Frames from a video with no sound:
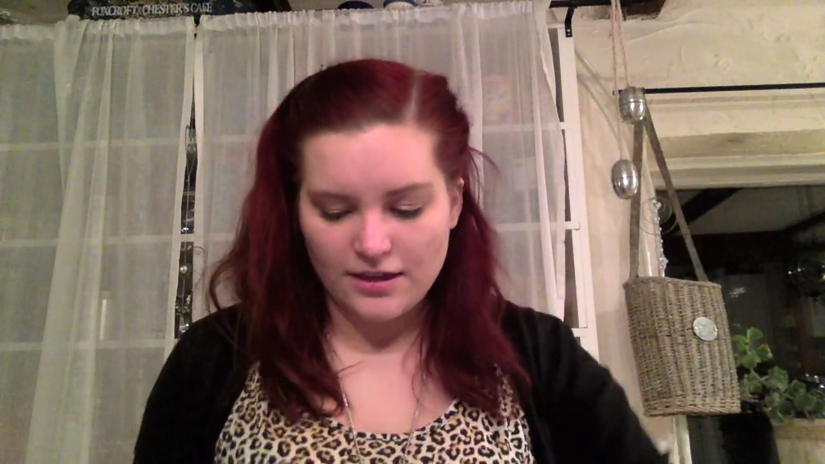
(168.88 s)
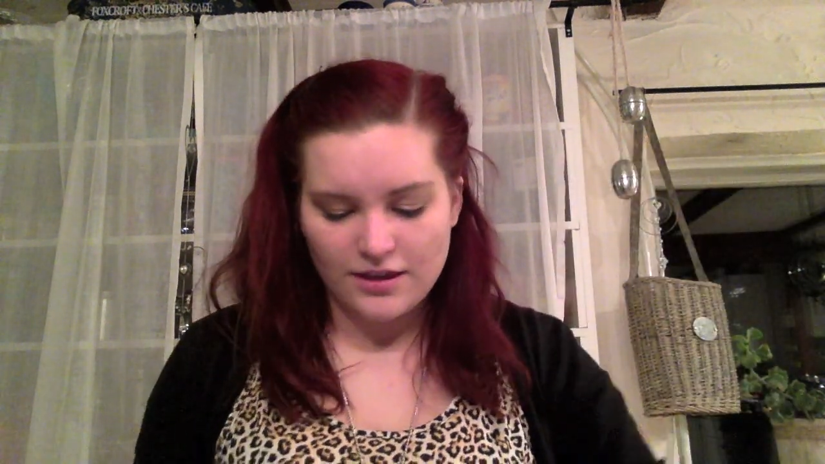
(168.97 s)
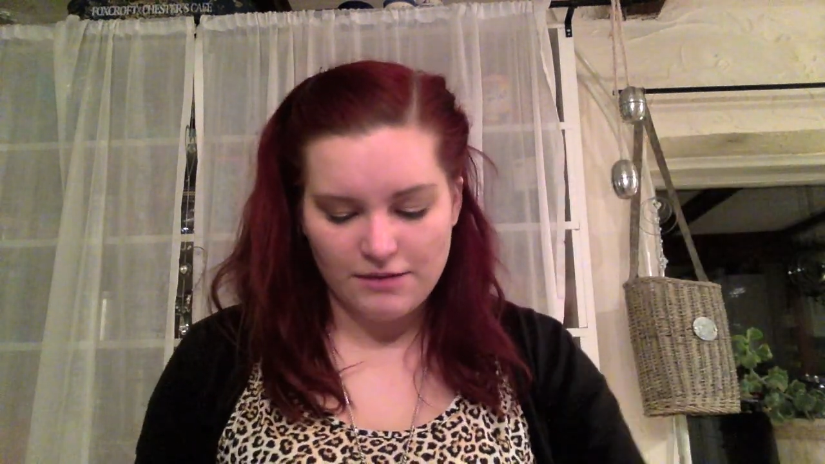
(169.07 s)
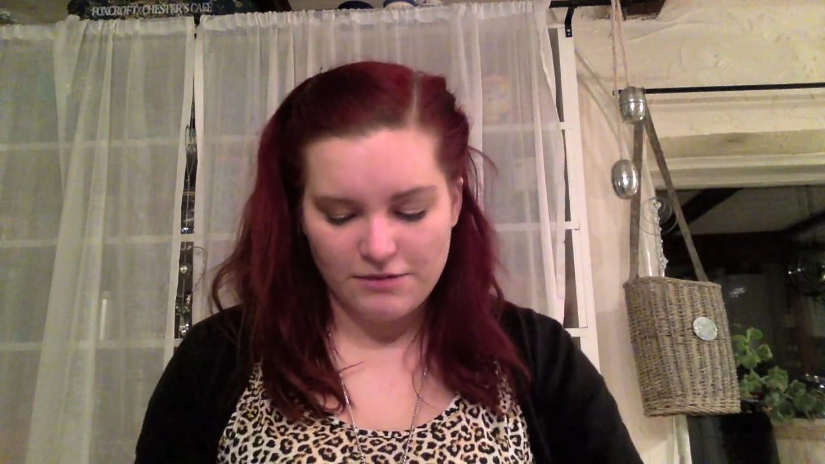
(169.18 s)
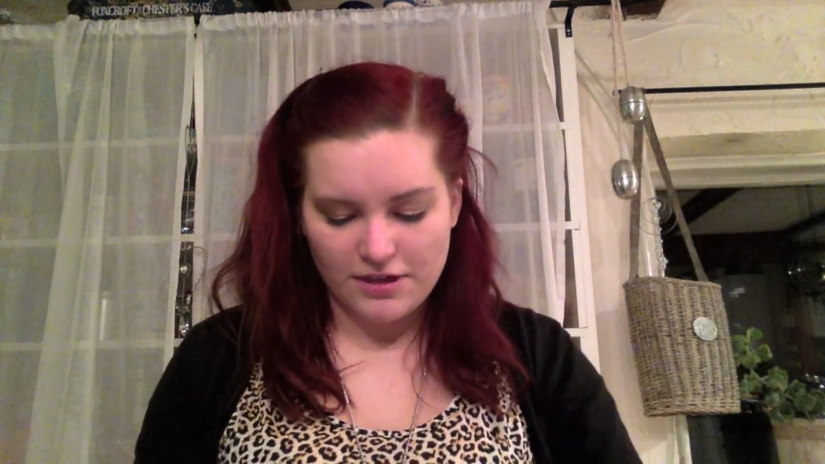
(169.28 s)

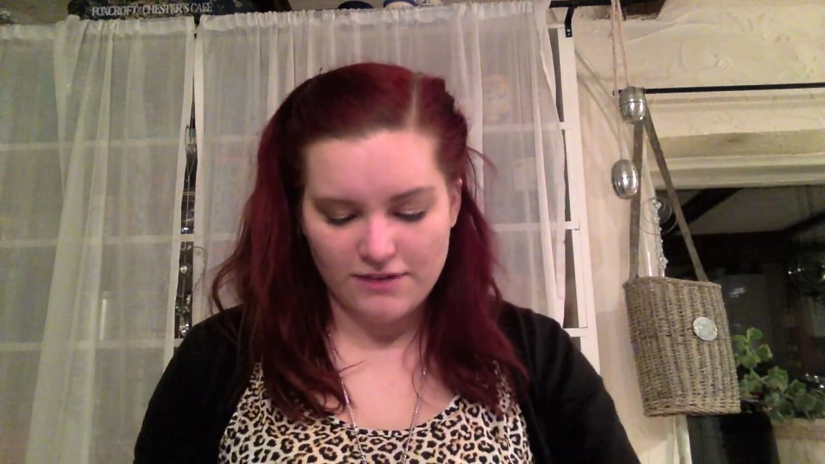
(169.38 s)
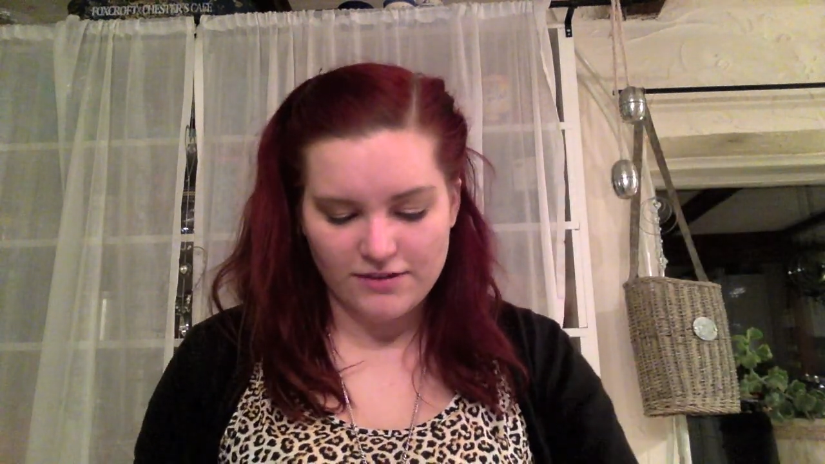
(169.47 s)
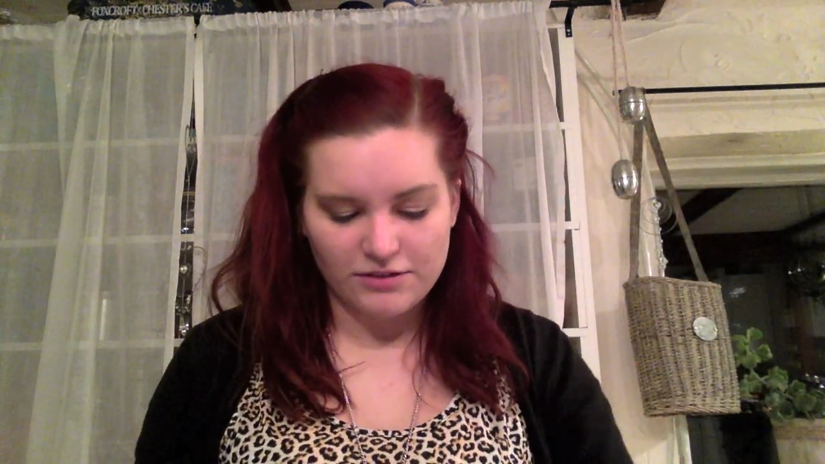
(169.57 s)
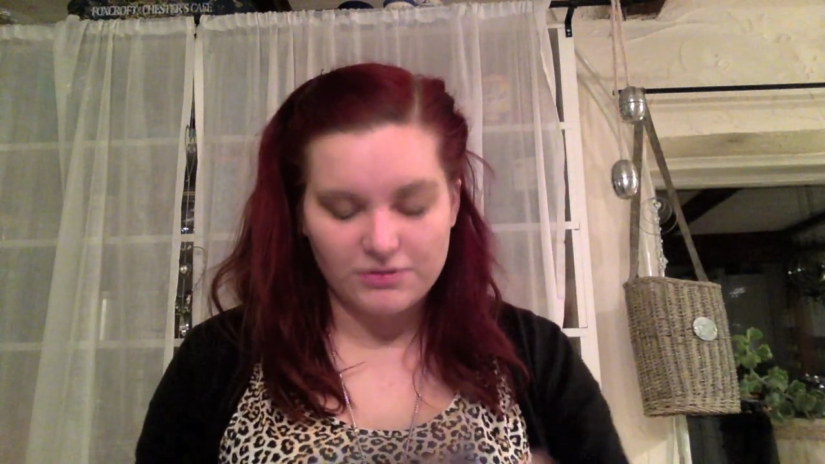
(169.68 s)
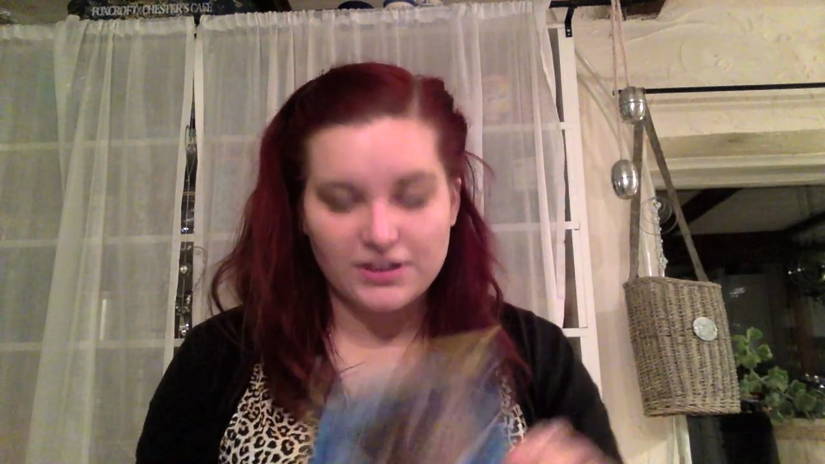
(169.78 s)
Then we have the
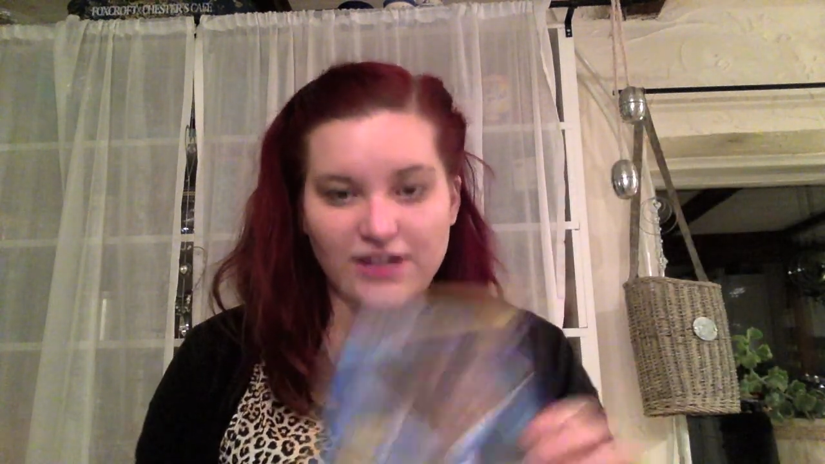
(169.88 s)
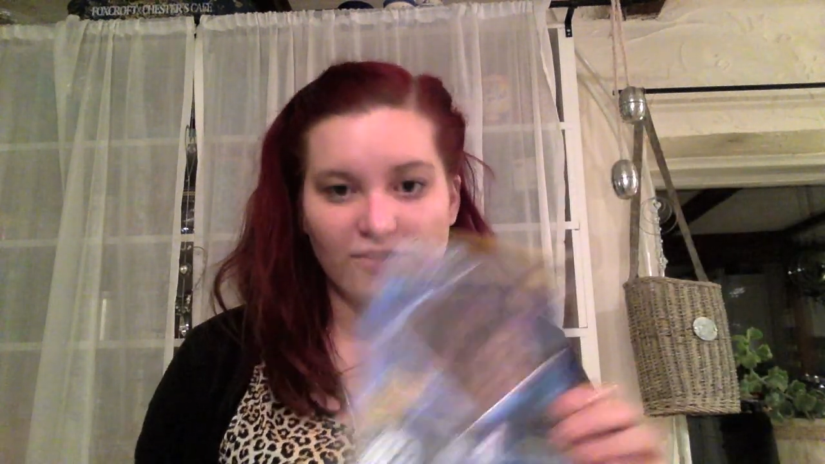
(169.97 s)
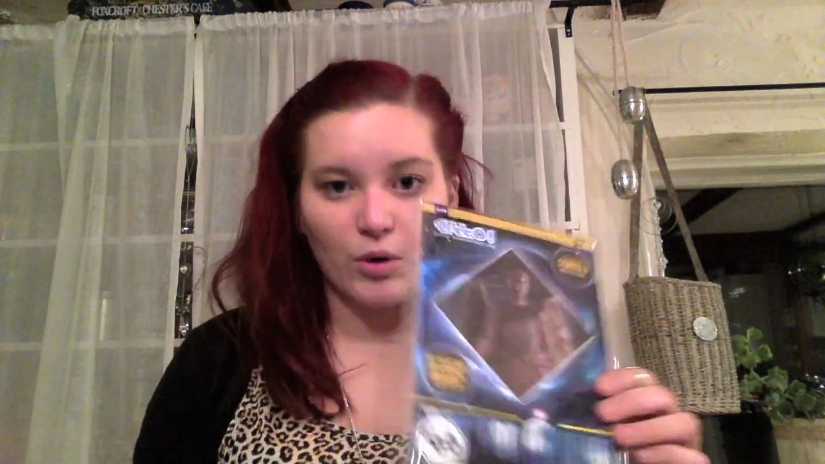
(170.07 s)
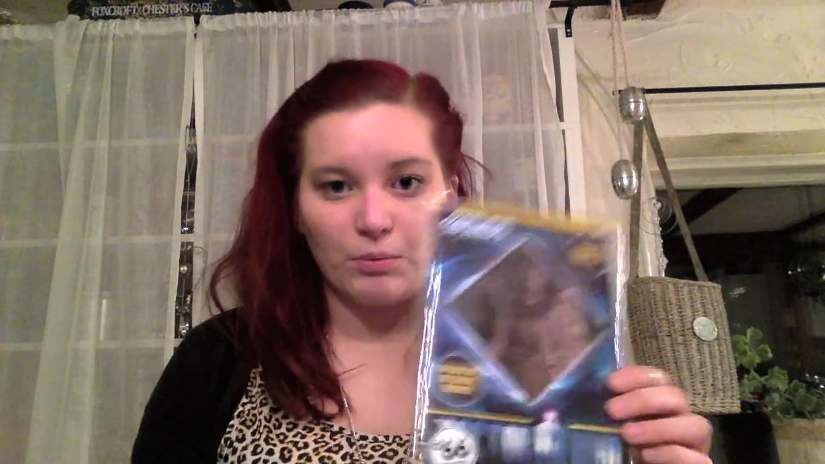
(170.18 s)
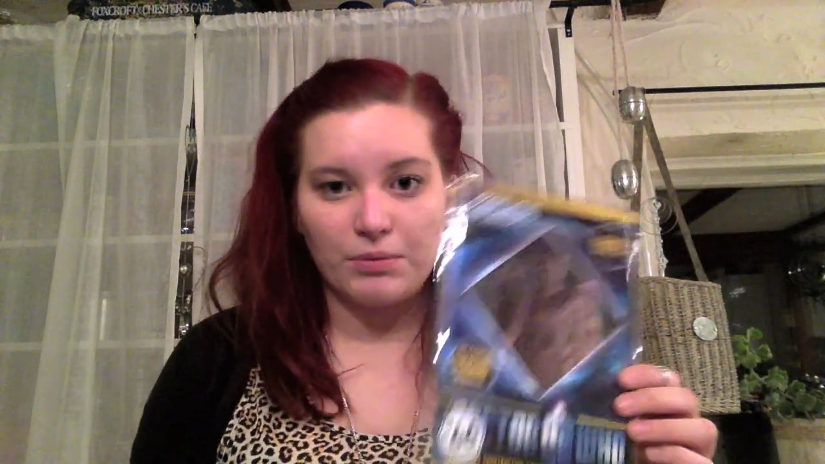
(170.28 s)
only one that I've
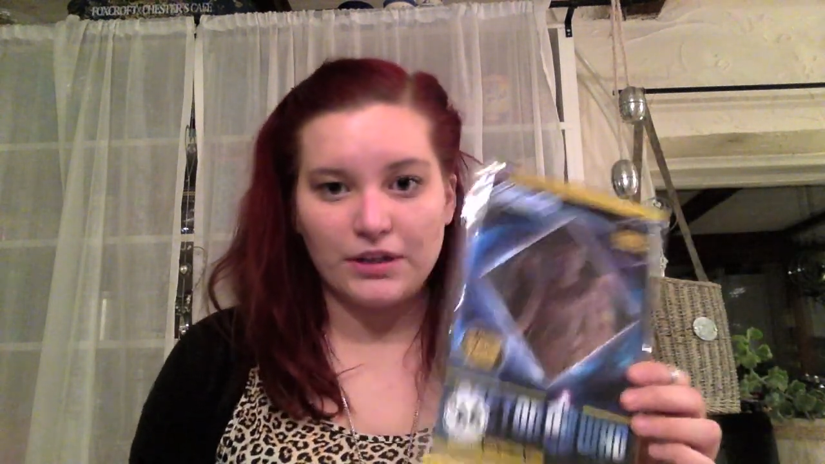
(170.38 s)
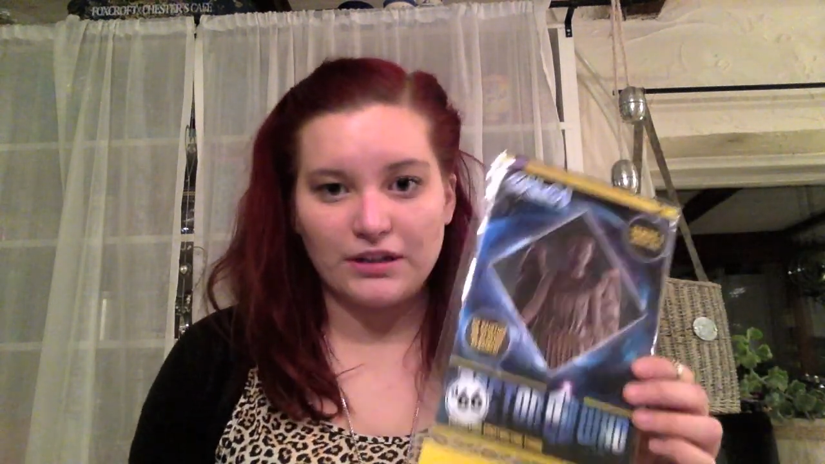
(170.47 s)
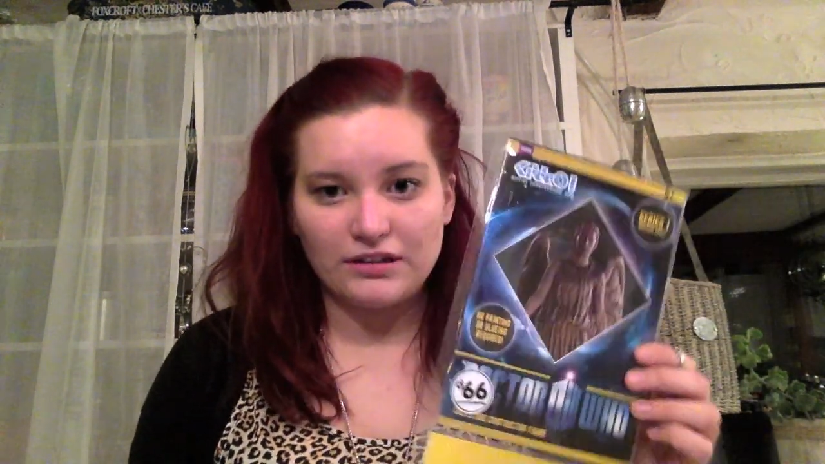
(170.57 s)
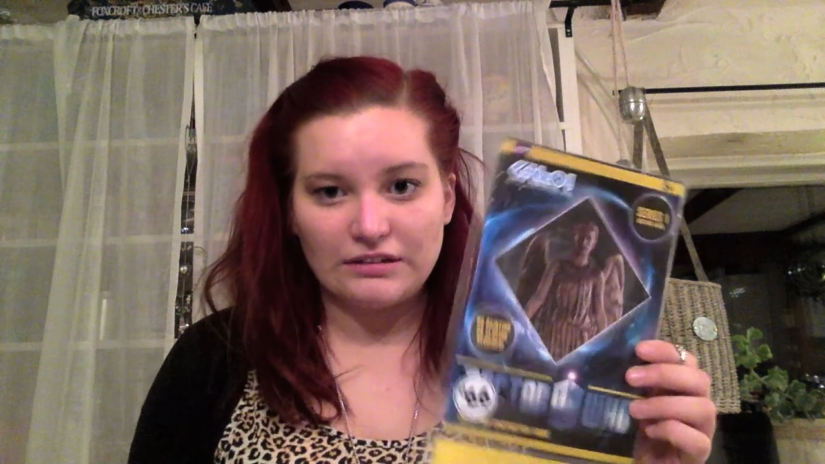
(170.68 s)
opened.